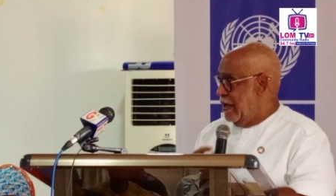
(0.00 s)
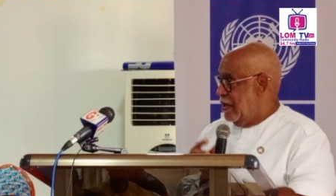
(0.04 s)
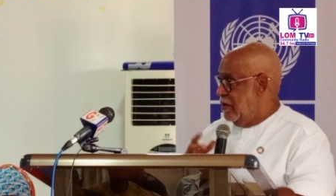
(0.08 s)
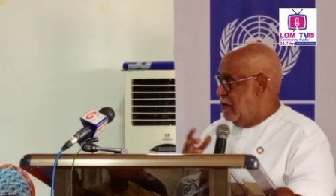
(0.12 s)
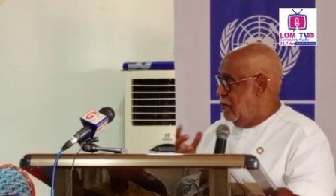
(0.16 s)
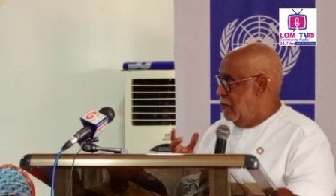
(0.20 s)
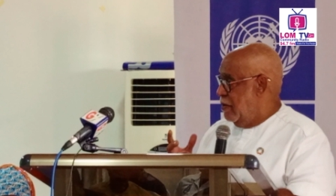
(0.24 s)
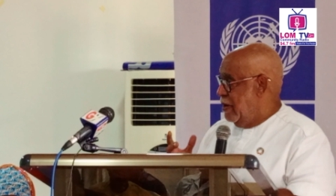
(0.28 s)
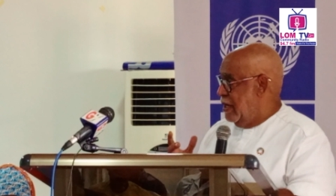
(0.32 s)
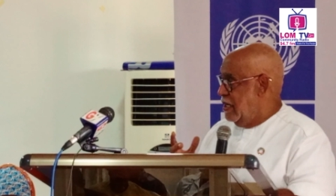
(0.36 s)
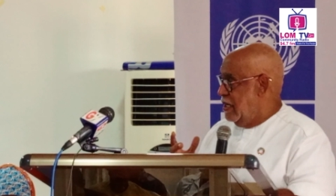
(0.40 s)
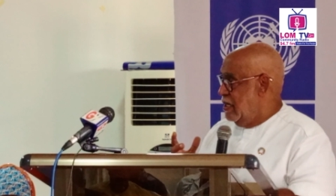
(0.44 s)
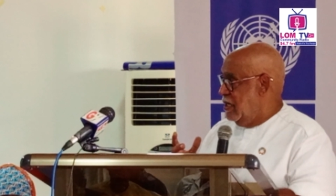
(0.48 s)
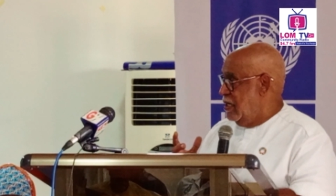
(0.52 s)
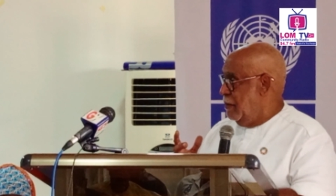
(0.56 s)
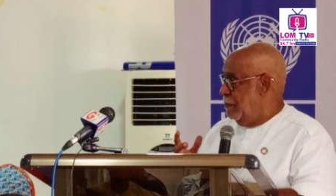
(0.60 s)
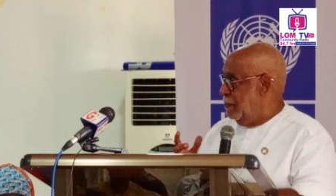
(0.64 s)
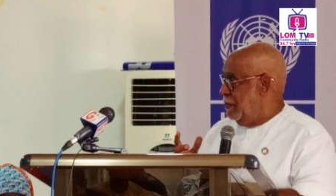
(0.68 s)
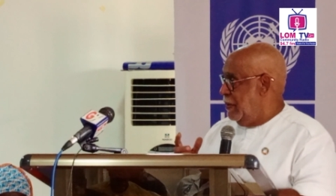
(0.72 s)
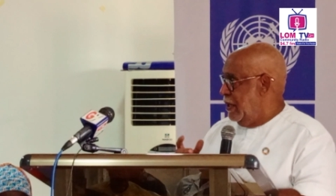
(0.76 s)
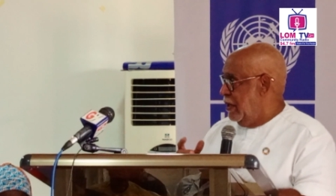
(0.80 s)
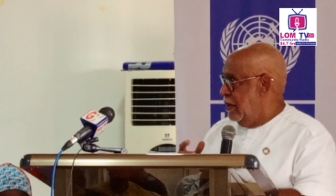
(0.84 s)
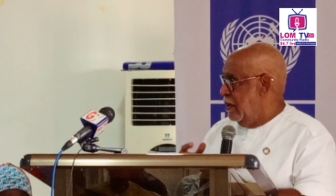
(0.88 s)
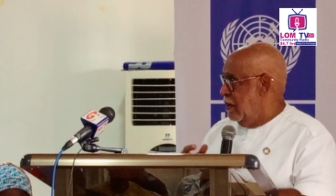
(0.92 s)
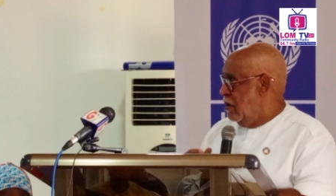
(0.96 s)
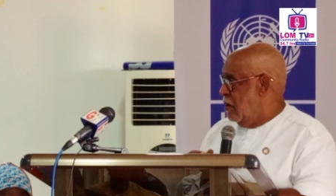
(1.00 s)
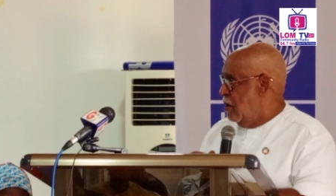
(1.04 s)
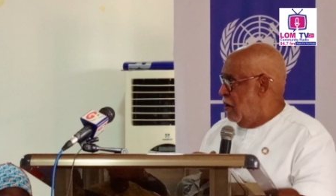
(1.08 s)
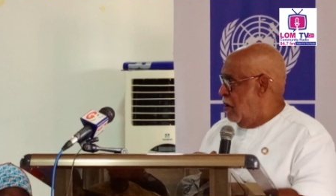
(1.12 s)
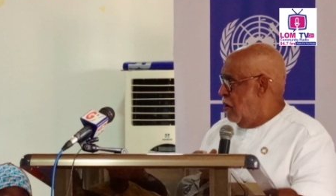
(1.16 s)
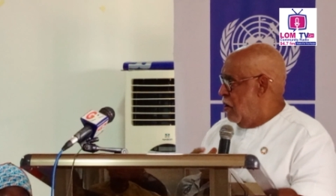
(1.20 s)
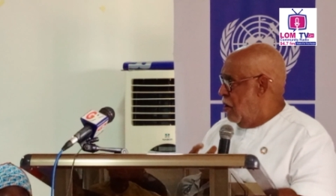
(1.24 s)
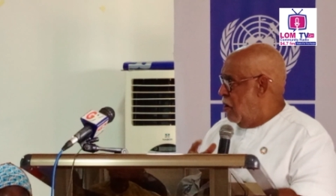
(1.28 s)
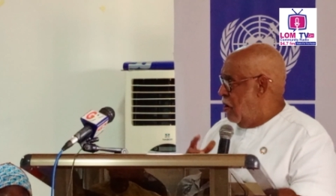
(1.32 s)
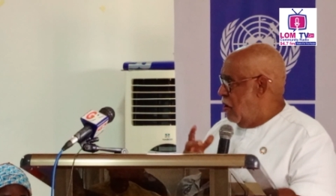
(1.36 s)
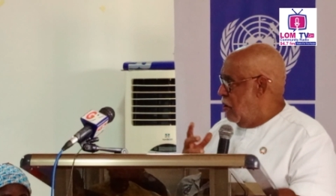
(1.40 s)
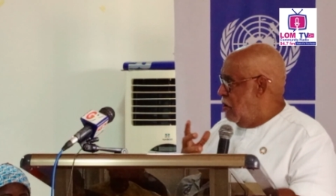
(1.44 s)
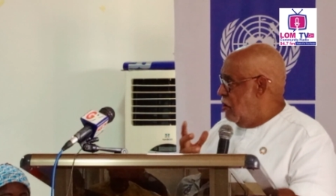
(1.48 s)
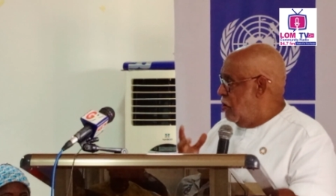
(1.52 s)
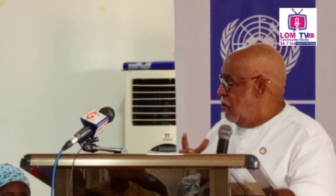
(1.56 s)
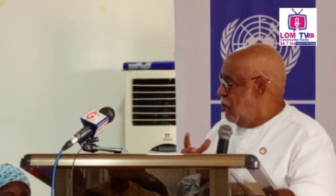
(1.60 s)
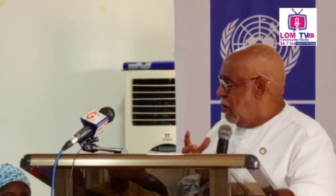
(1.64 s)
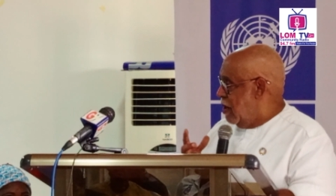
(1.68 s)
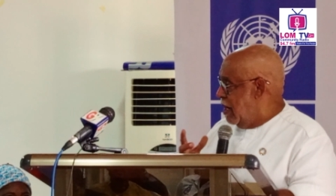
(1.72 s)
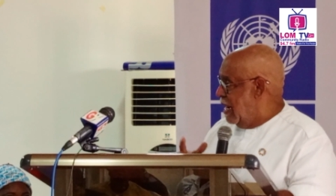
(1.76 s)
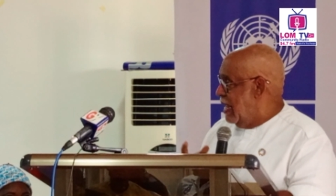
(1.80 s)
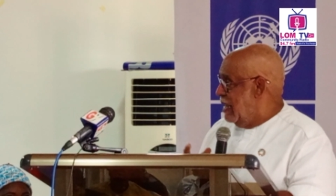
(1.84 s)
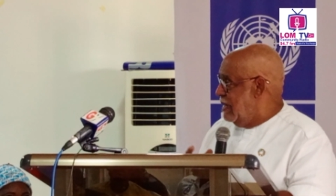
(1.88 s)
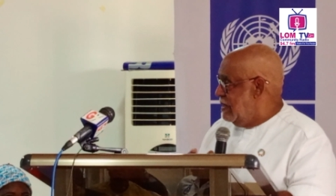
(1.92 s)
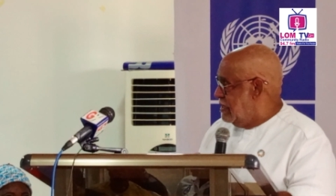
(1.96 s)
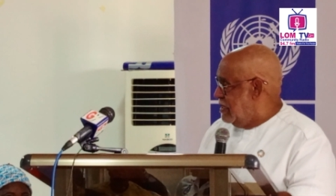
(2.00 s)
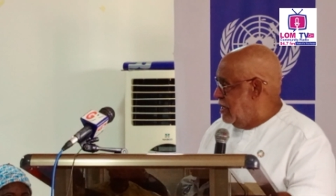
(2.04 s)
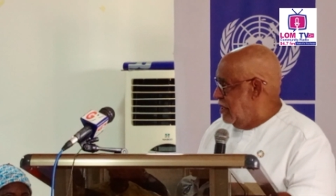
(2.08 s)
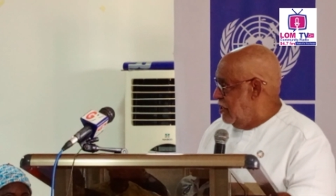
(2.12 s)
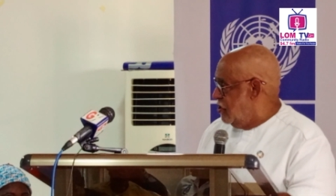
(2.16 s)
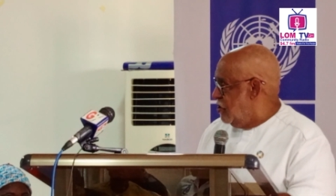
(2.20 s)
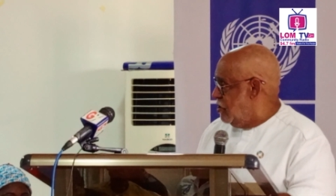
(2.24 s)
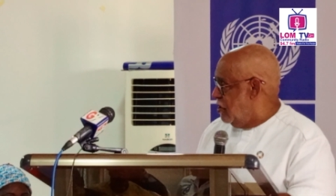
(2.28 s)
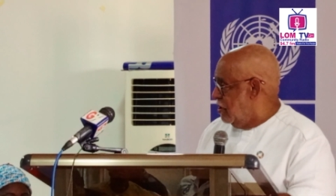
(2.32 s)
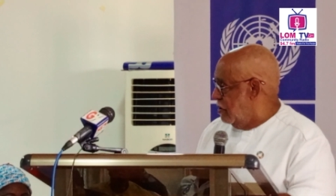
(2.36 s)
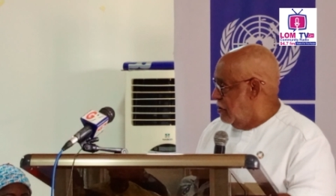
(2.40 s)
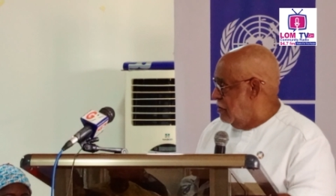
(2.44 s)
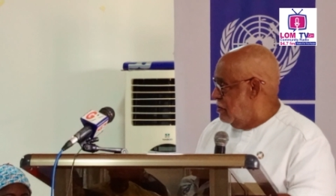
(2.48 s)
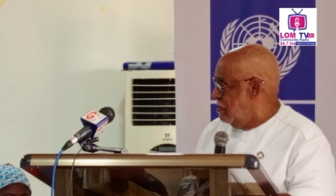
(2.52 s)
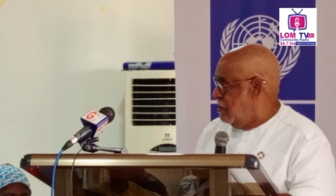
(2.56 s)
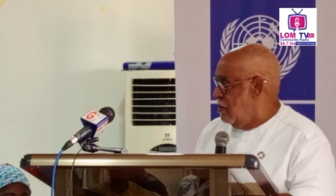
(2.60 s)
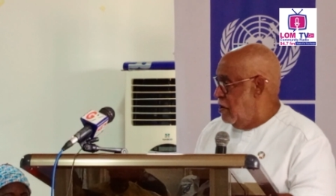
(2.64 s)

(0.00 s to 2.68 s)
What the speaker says: and UNDP on localization,